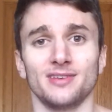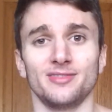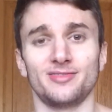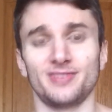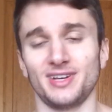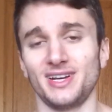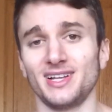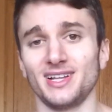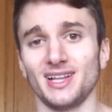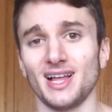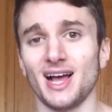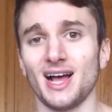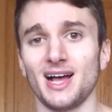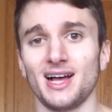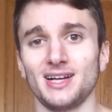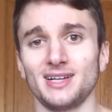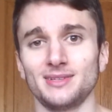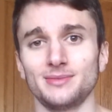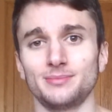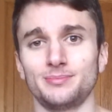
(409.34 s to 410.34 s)

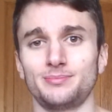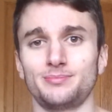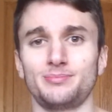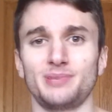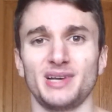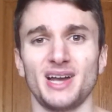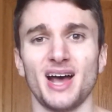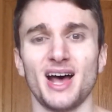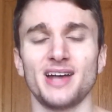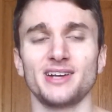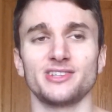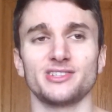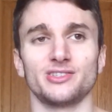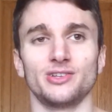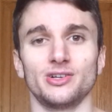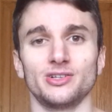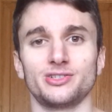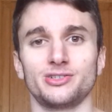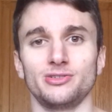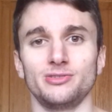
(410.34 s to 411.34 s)
Vanilla, banana's
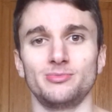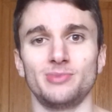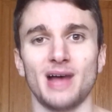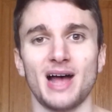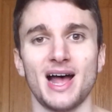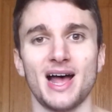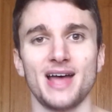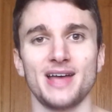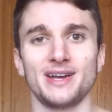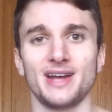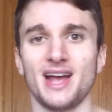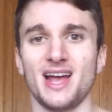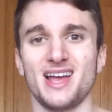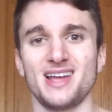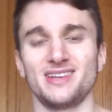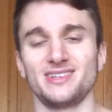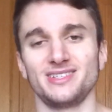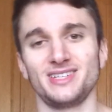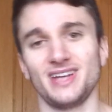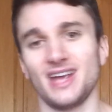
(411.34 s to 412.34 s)
not too bad.
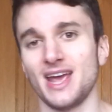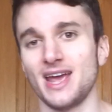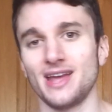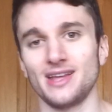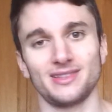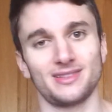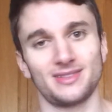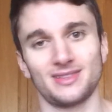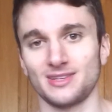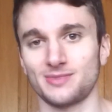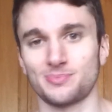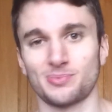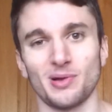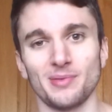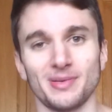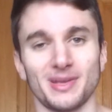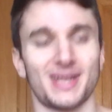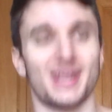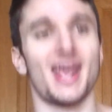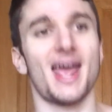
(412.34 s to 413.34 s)
And yeah, there's
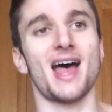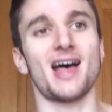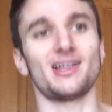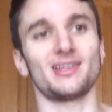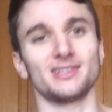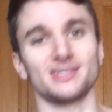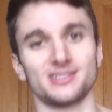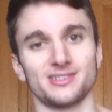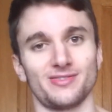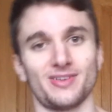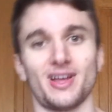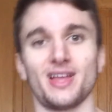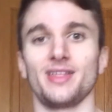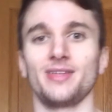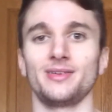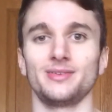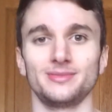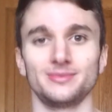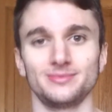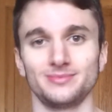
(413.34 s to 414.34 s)
probably countless
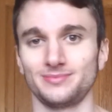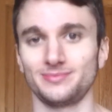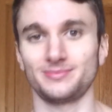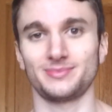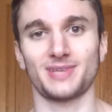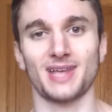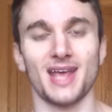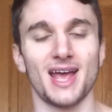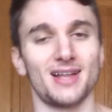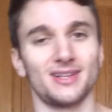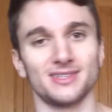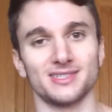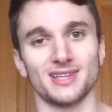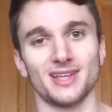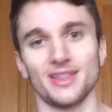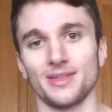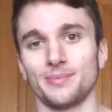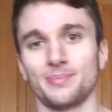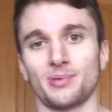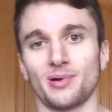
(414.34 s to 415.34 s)
other
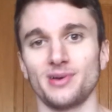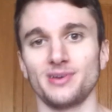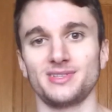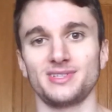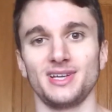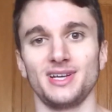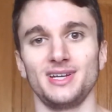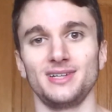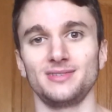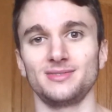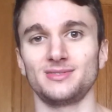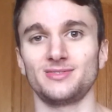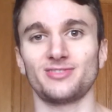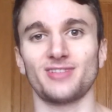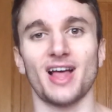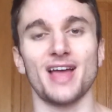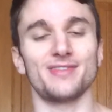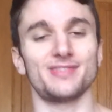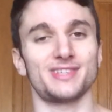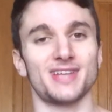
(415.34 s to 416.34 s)
protein
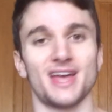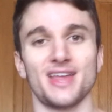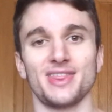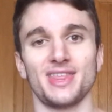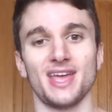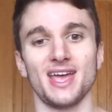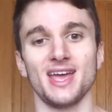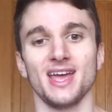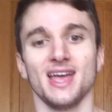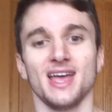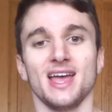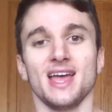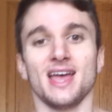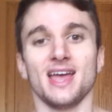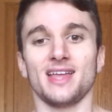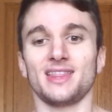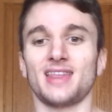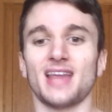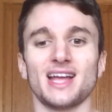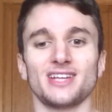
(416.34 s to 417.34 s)
flavors out there.
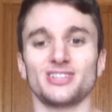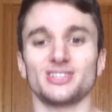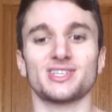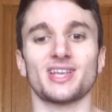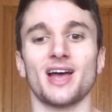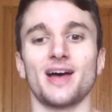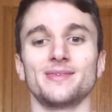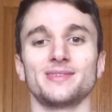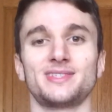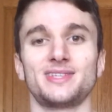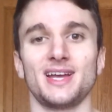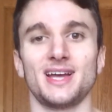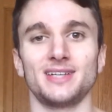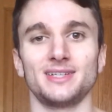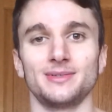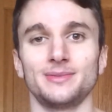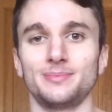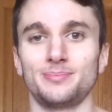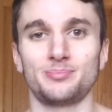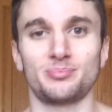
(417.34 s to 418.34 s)
That just comes
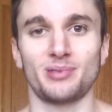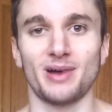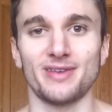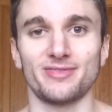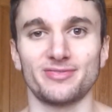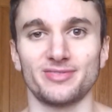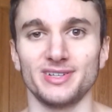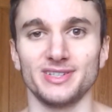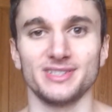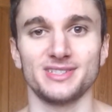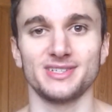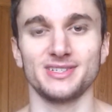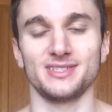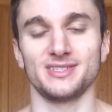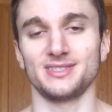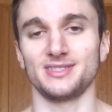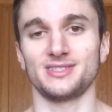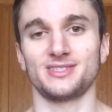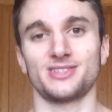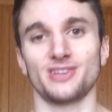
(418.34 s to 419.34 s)
down to preference,
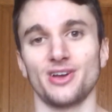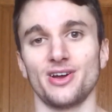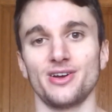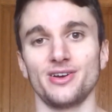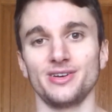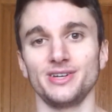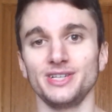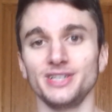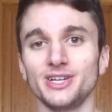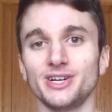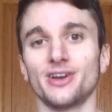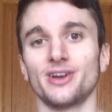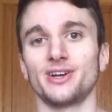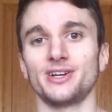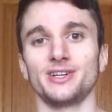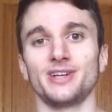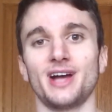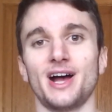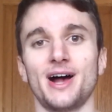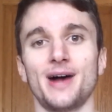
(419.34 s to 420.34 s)
and so you
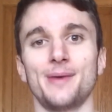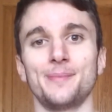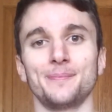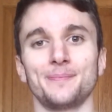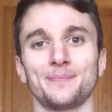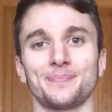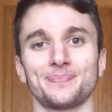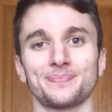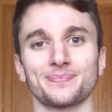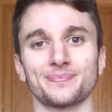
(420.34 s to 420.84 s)
gotta